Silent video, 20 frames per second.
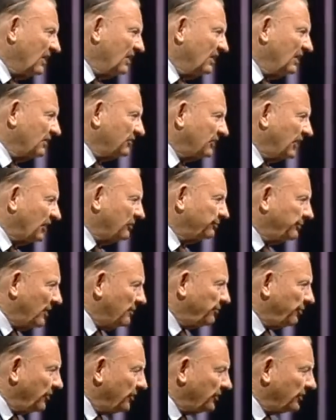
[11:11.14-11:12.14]
It takes
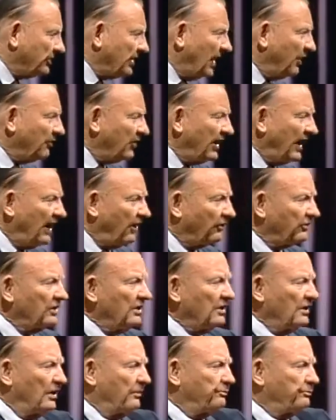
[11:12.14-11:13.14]
people that are down and
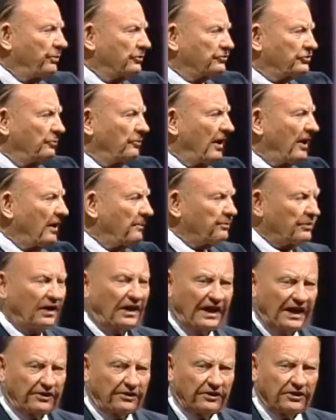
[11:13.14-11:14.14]
out, puts them right up the
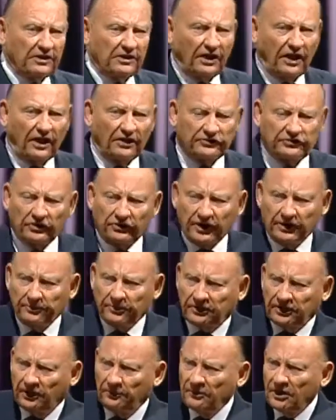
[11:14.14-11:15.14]
ladder until they
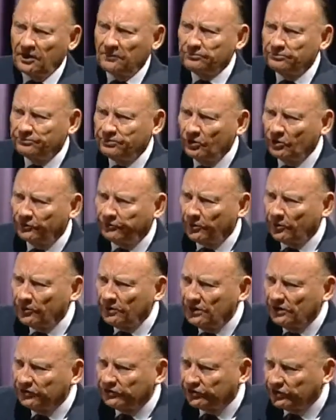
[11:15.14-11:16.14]
become beautiful
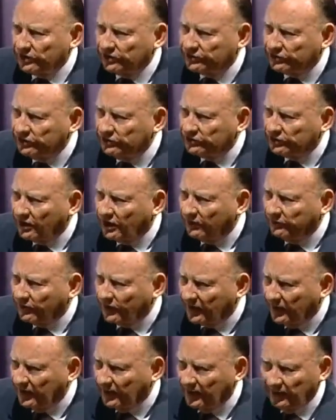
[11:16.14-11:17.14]
citizens of a
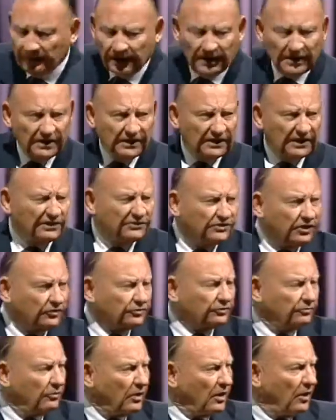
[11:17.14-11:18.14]
land. It
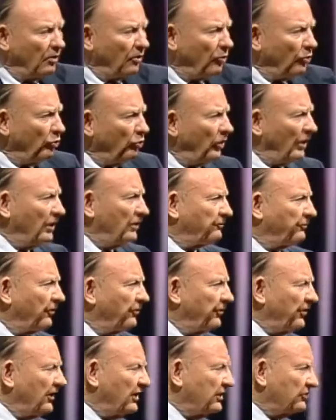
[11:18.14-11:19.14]
does wonderful
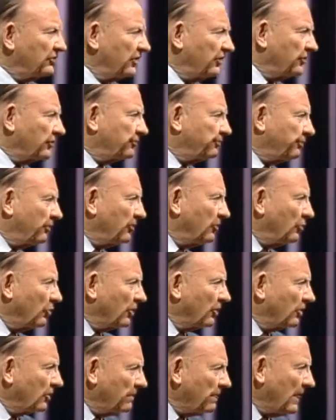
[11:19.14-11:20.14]
things in the spirit
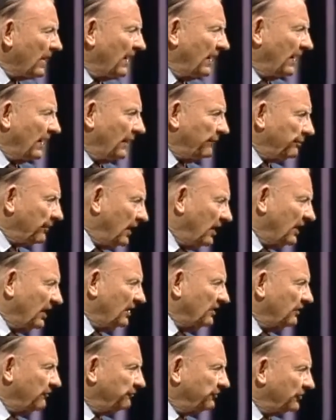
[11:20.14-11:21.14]
world,
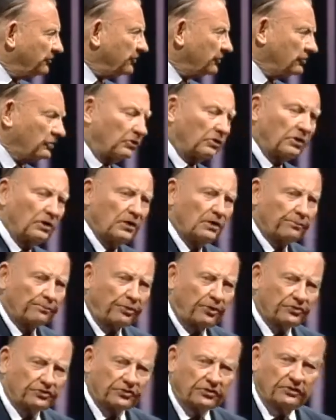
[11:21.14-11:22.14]
and the physical
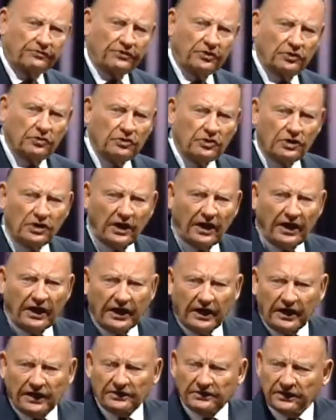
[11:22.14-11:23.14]
person of you,
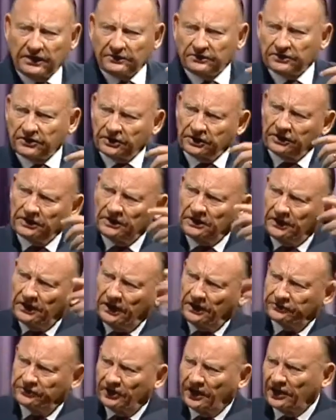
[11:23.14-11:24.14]
and the
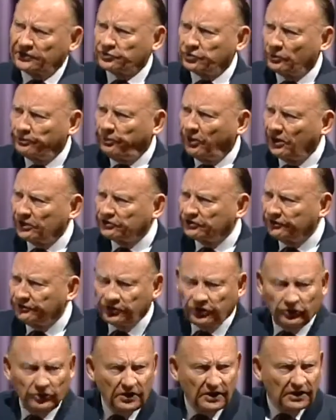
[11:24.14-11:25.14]
intellectual parts of
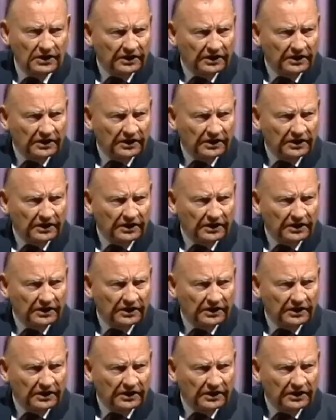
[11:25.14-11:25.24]
you.